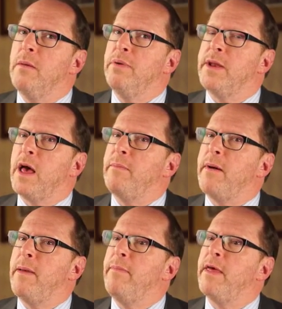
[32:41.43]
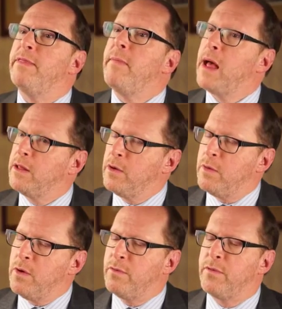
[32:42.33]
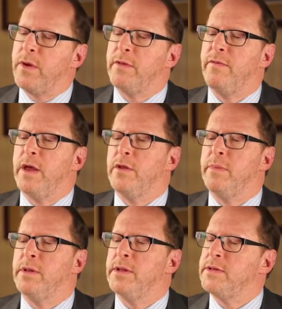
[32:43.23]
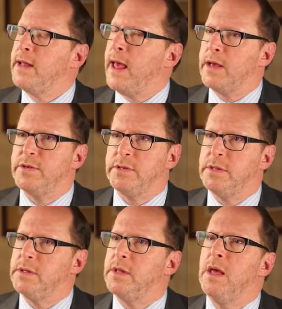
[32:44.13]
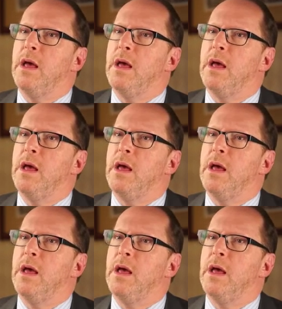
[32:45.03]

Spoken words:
put out by Beth Mallow over at Vanderbilt. It's an excellent